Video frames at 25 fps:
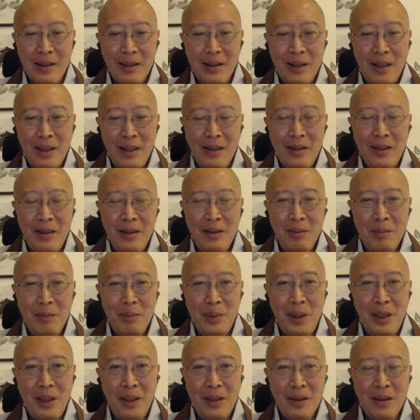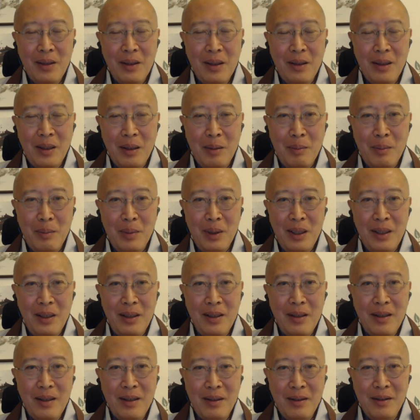Sentient beings are
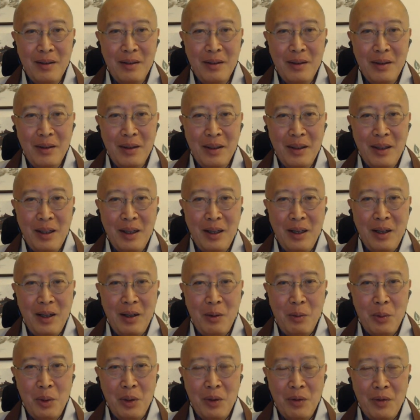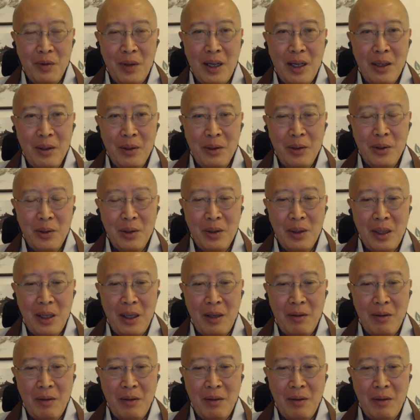numberless. We vow to